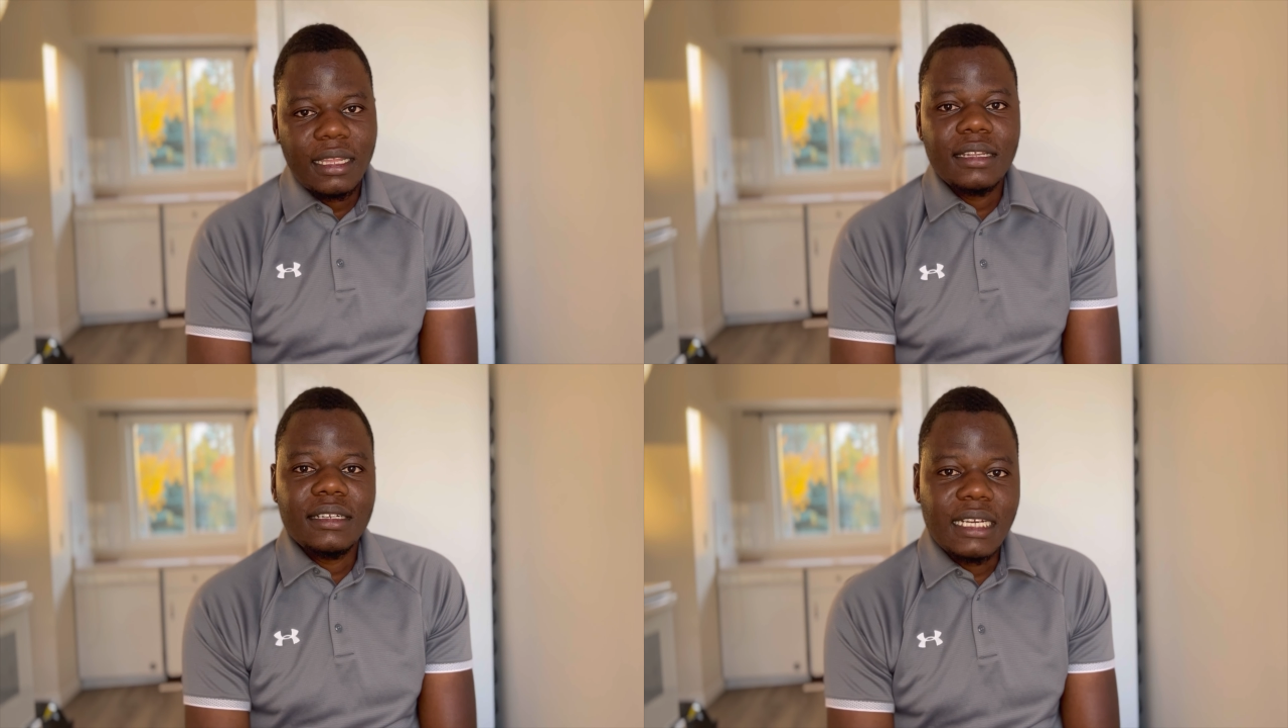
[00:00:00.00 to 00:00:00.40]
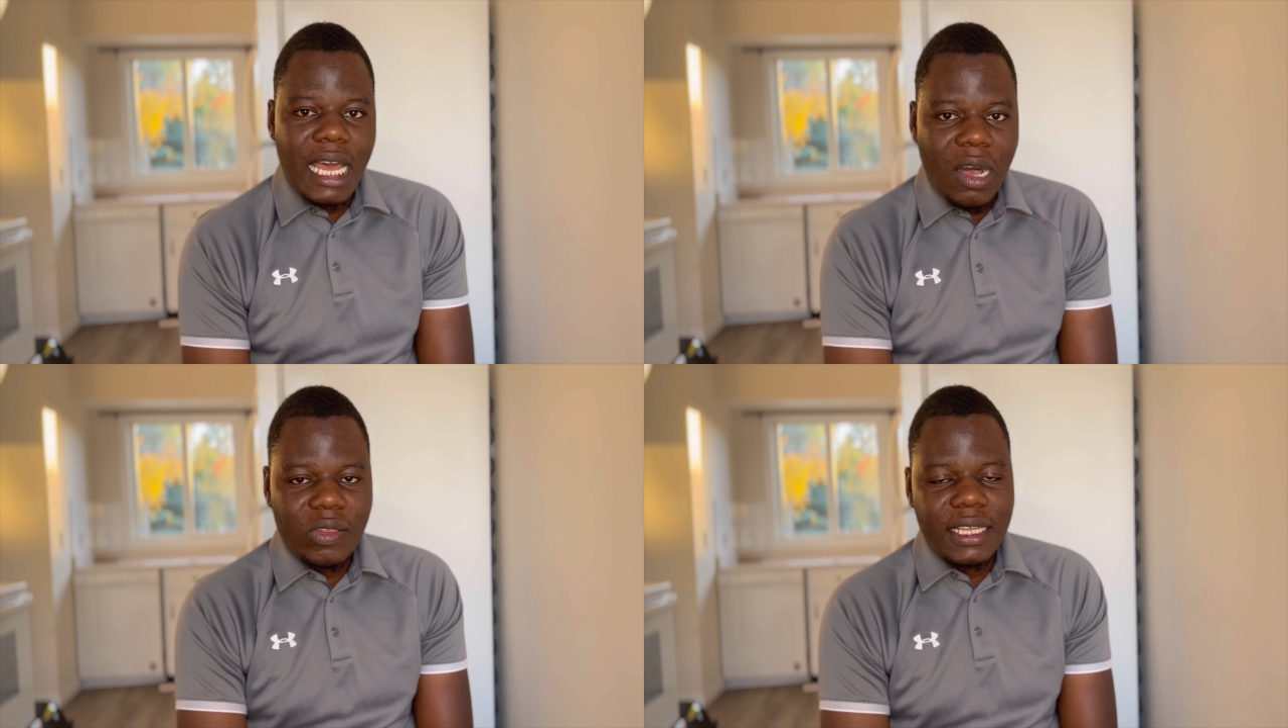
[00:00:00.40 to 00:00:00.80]

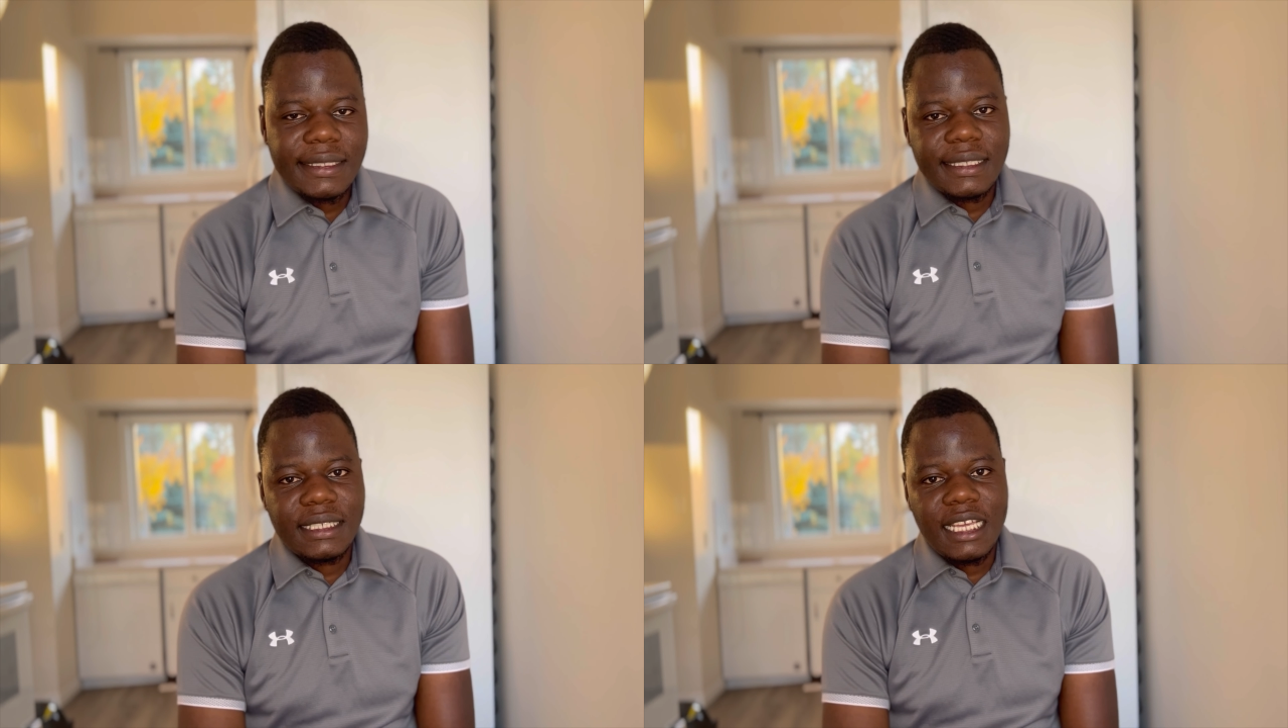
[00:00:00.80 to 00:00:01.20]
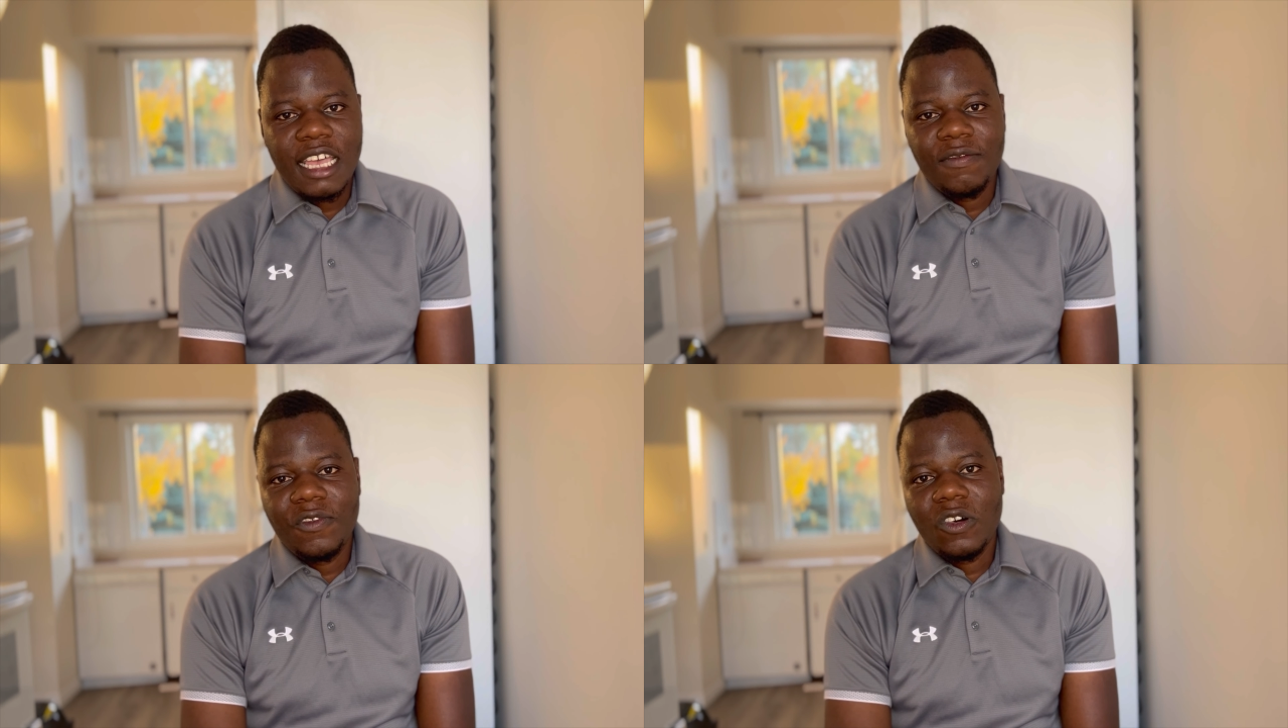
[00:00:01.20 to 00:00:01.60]
now that's the time
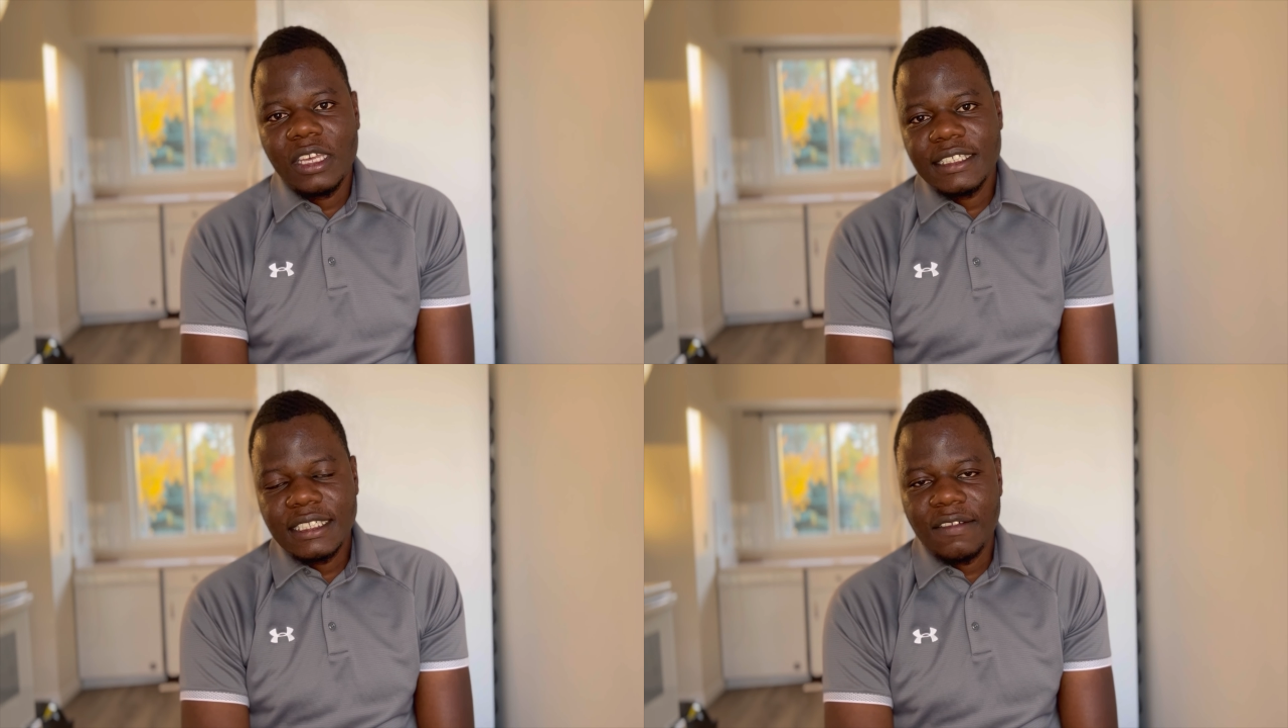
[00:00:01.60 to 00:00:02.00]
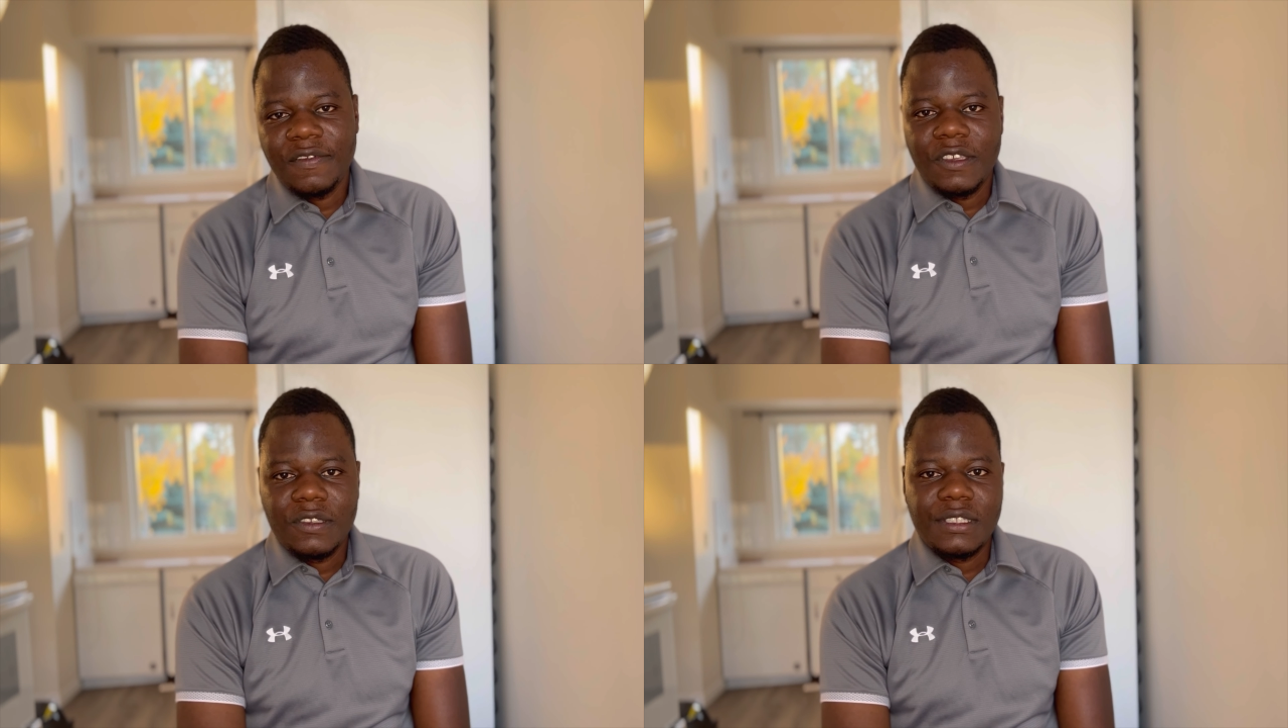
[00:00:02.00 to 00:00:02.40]
for
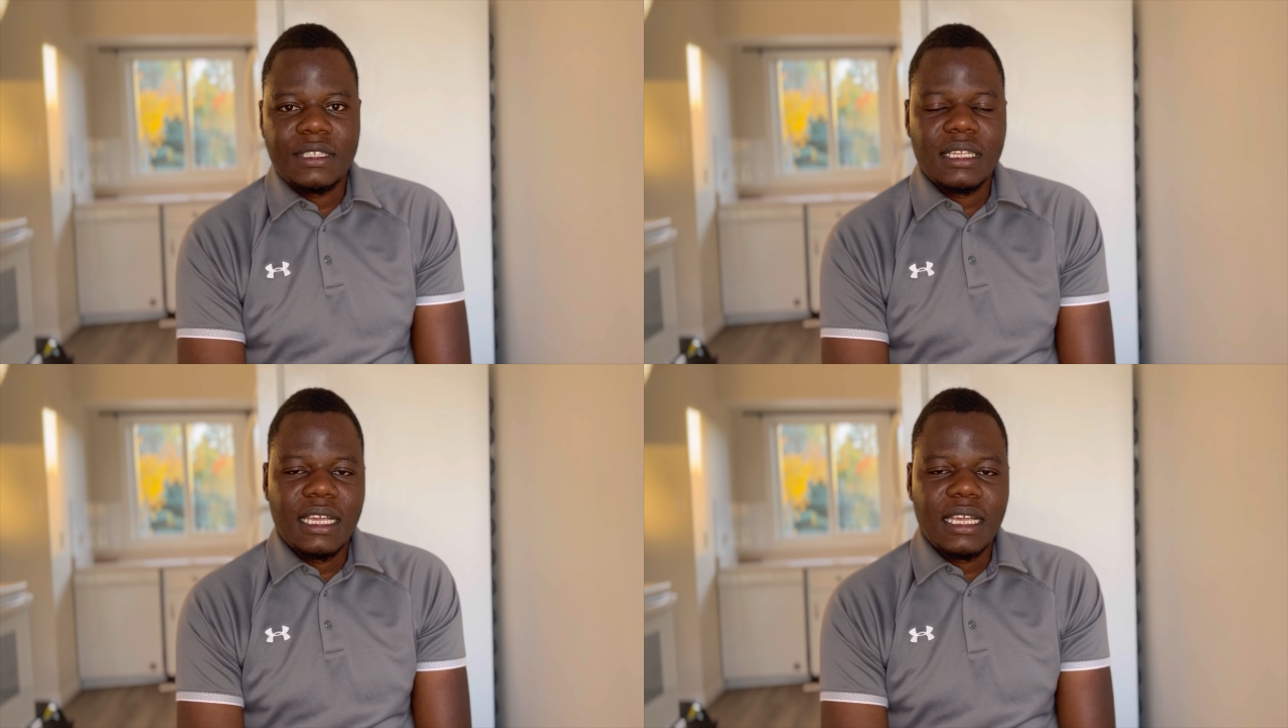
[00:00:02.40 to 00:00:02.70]
interviews,